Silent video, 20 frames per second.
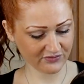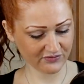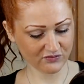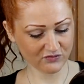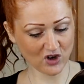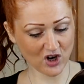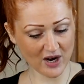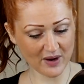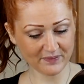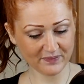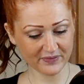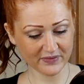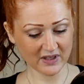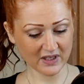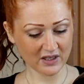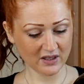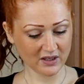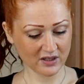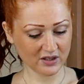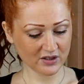Right,
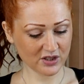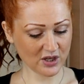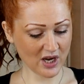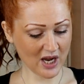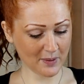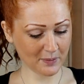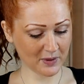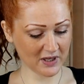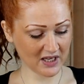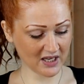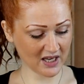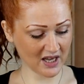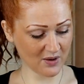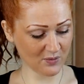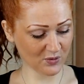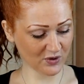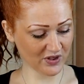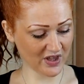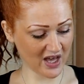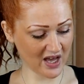so happy
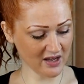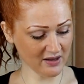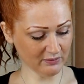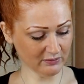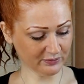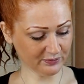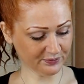again with that.